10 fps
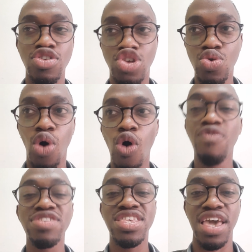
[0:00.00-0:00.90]
to
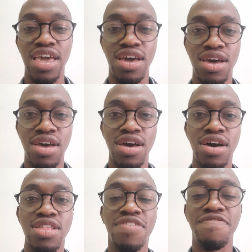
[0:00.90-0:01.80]
overtake
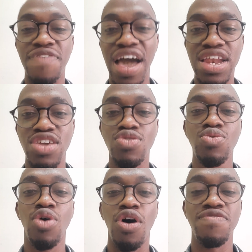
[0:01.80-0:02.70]
the
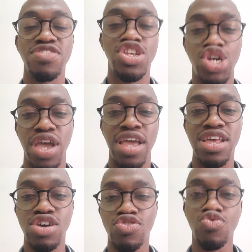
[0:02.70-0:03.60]
value of the trade
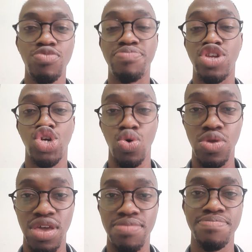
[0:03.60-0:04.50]
in crude
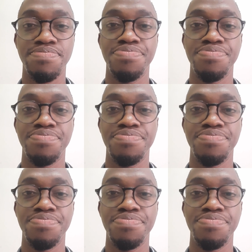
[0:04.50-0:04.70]
petroleum.